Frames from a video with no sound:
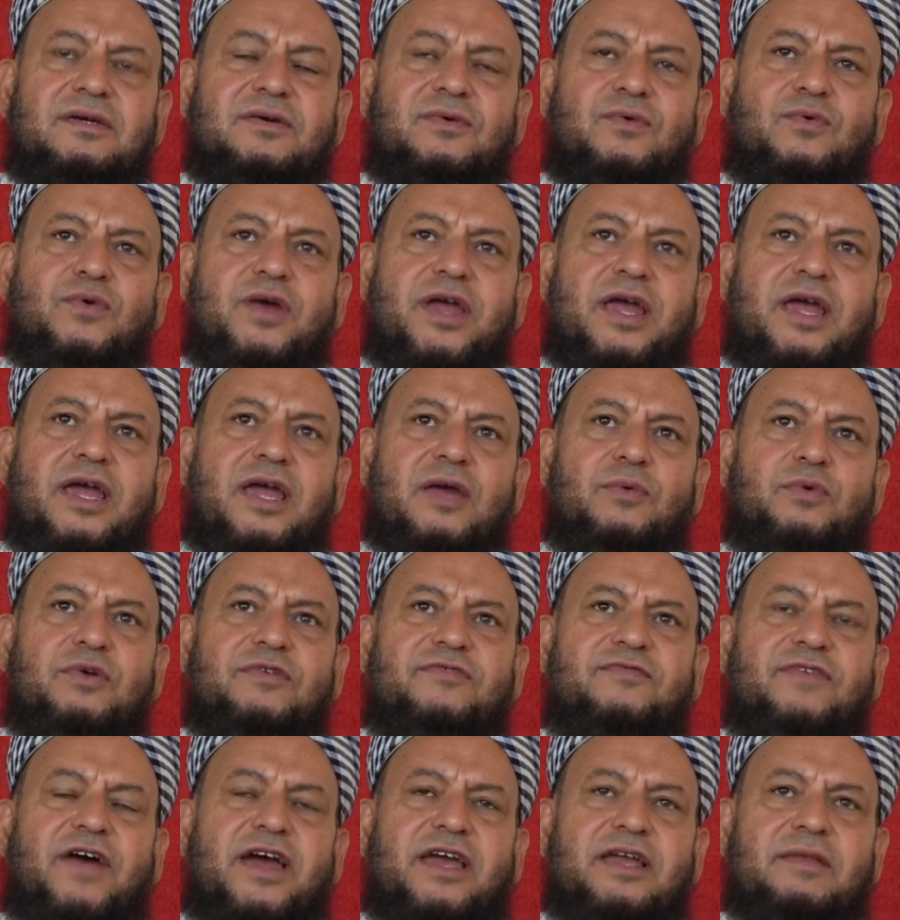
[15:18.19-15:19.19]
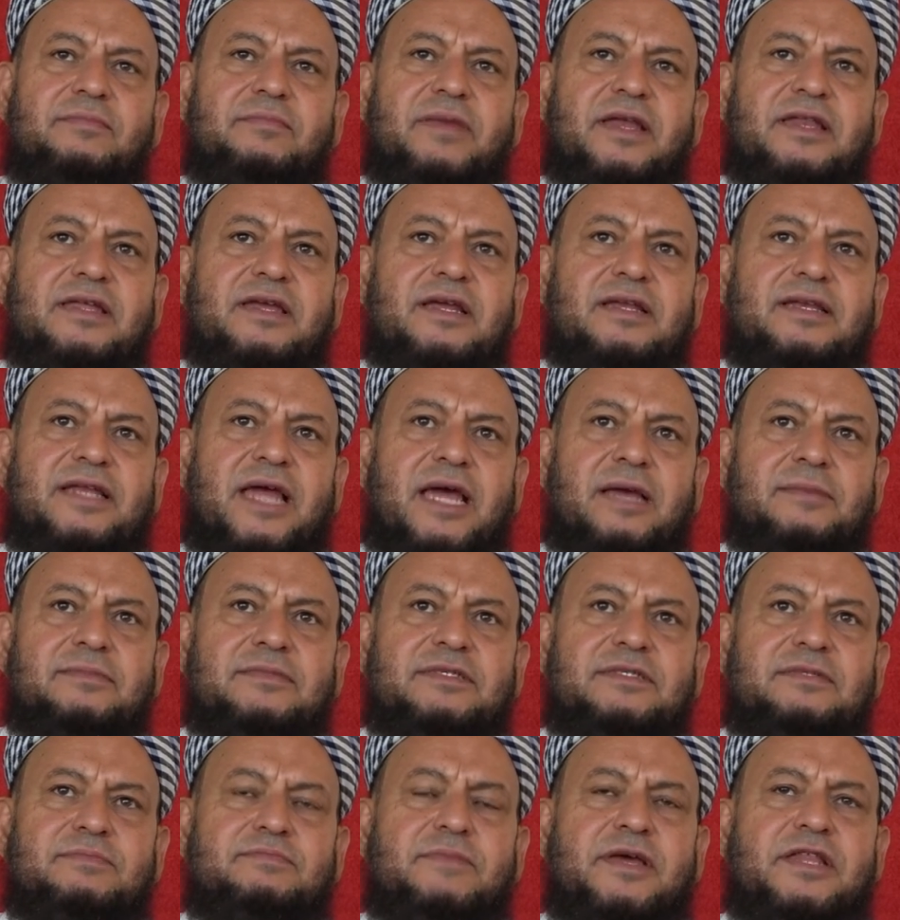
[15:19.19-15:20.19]
where we find many a
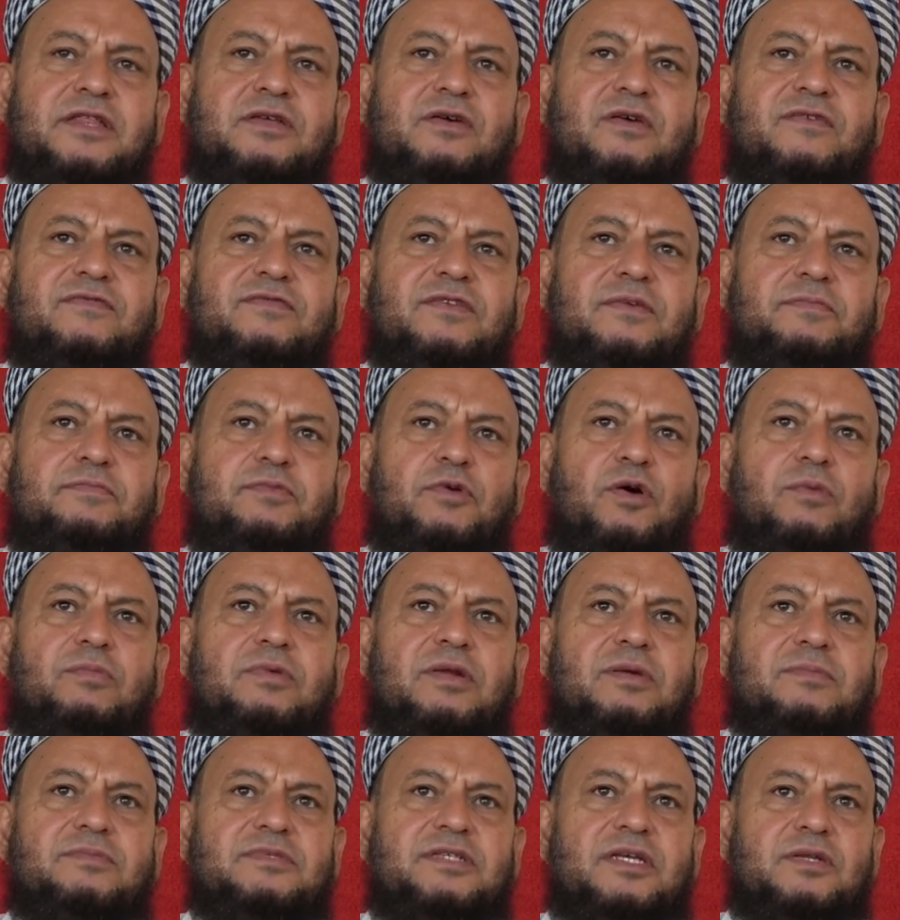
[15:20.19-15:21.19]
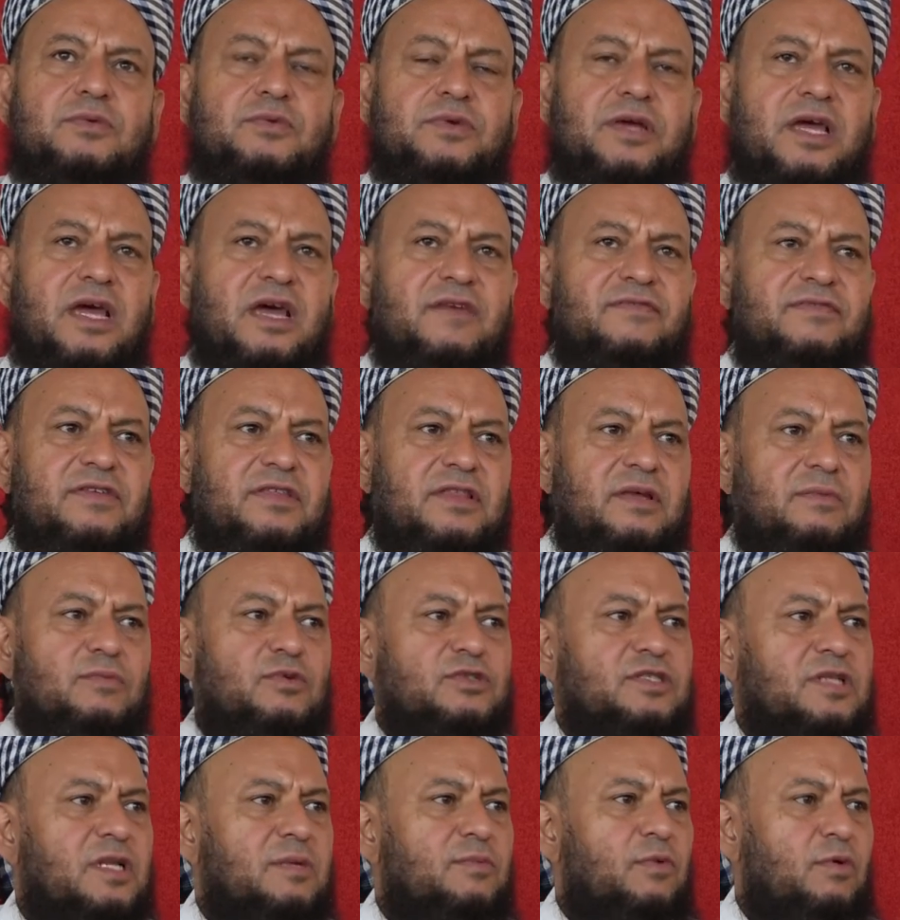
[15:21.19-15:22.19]
times, many of the problems that we have in the
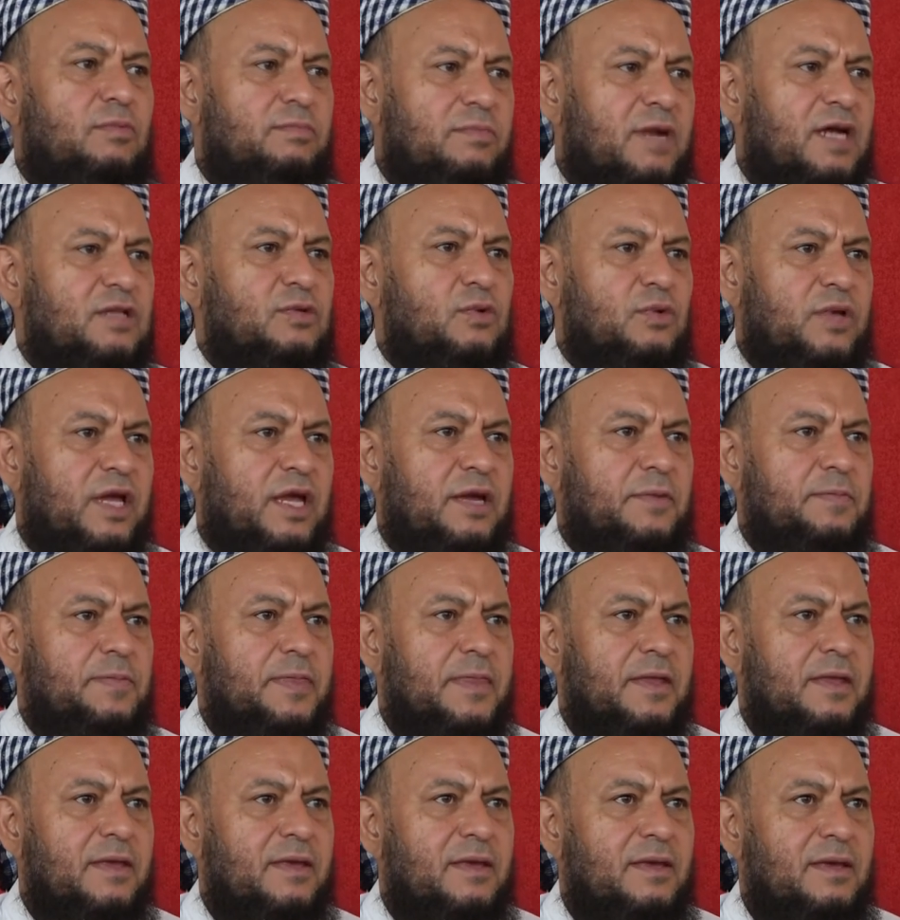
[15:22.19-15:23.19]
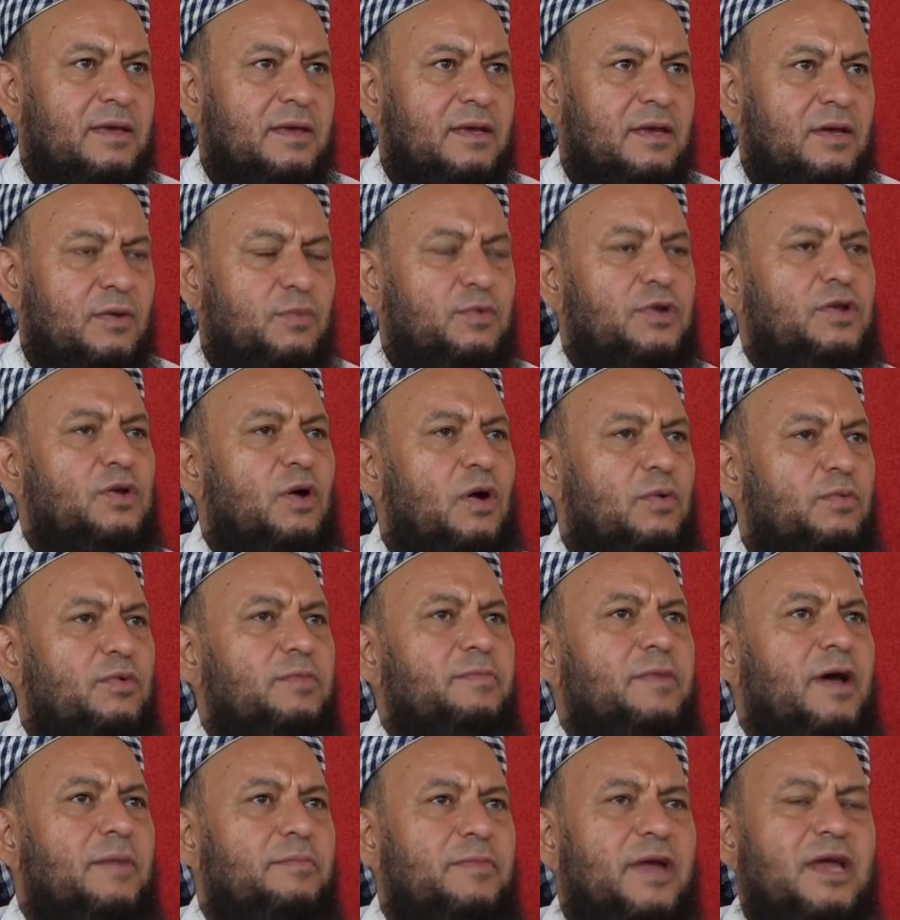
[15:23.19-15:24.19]
Muslim Ummah today, we
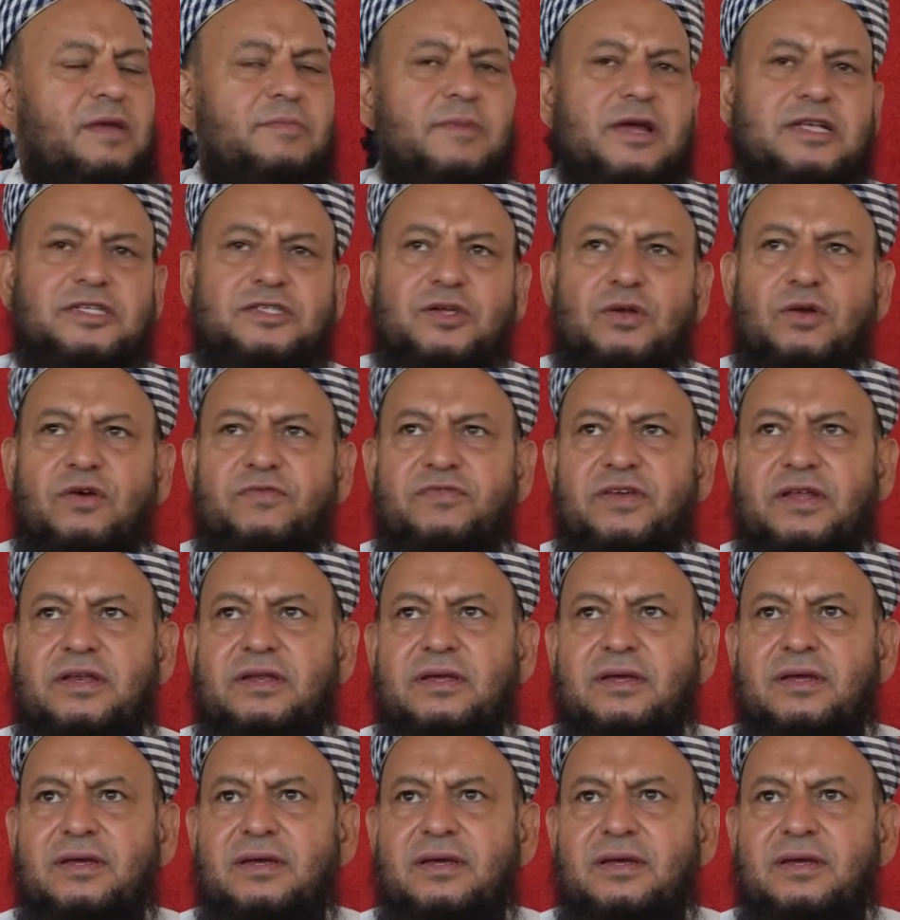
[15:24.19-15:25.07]
might make mention of it,